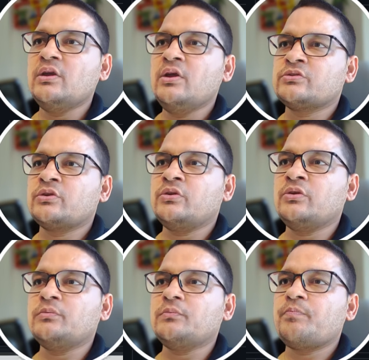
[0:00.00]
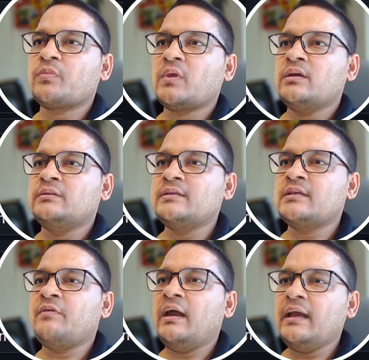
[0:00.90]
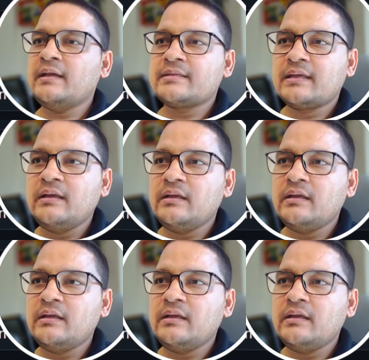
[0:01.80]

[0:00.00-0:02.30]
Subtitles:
So this Himalaya skill